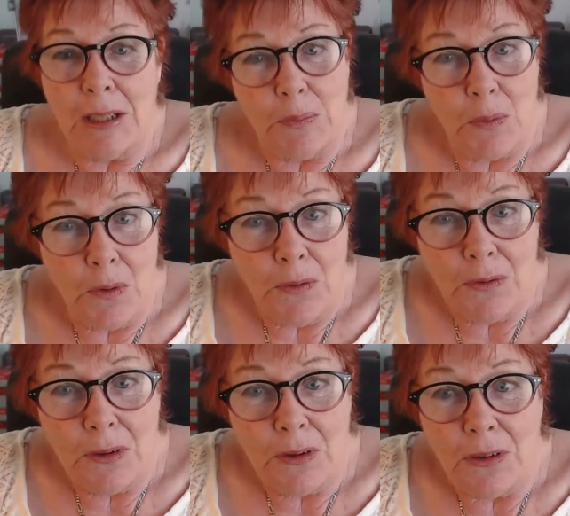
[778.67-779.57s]
prove
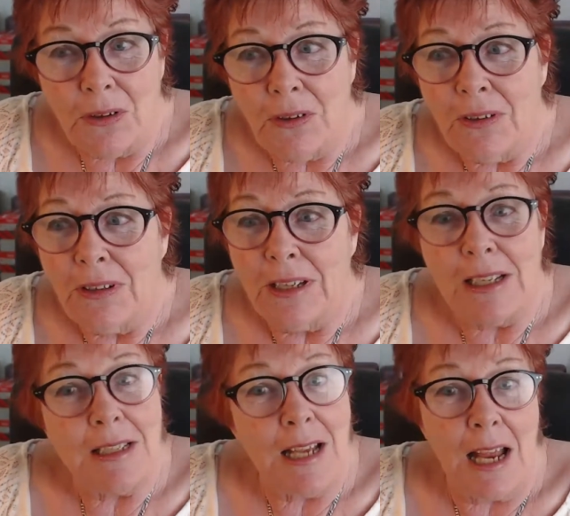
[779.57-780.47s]
to you
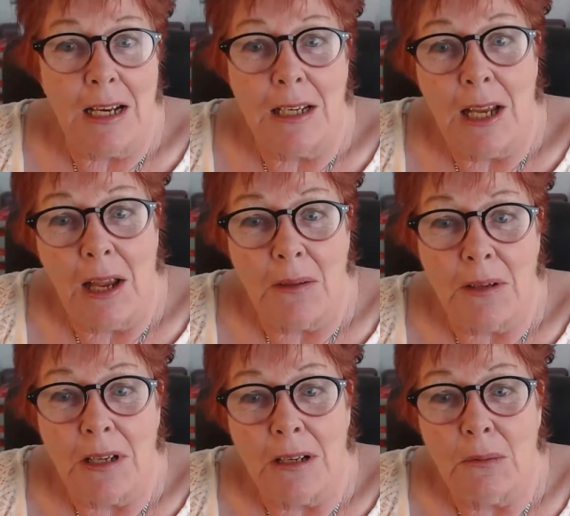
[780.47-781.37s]
exactly how the
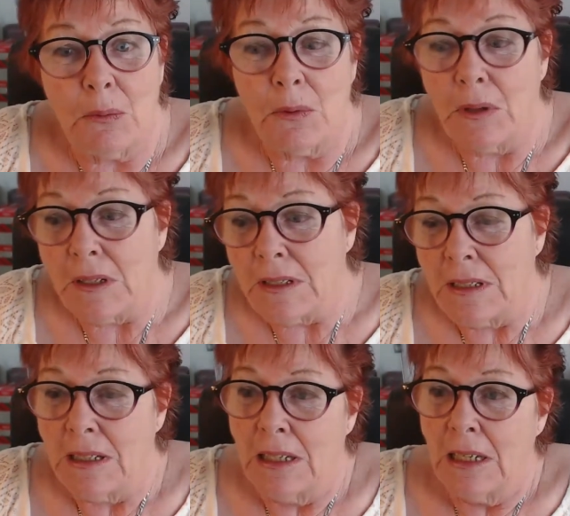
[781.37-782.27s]
gut works.
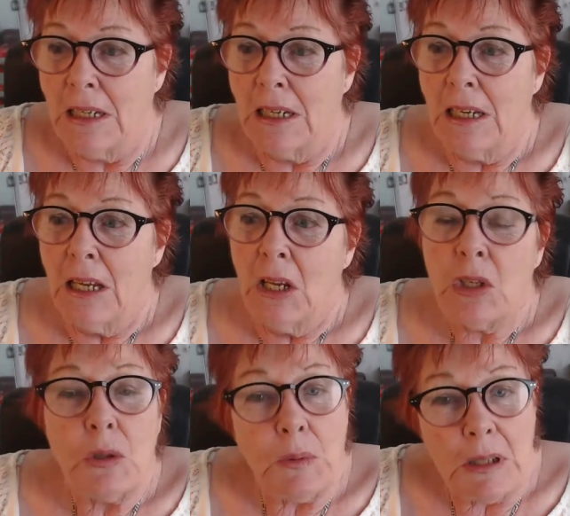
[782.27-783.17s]

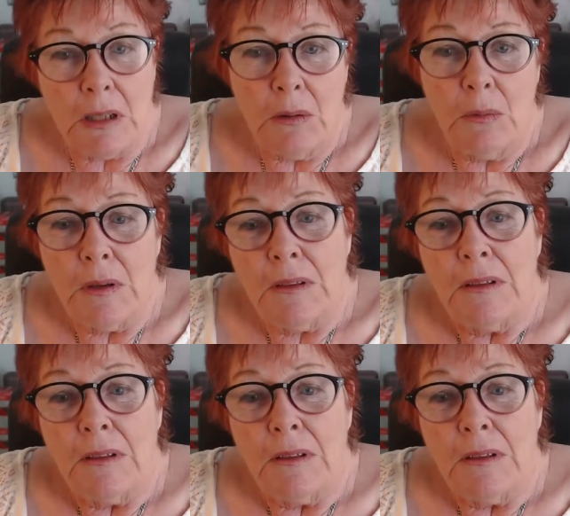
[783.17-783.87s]
To begin with,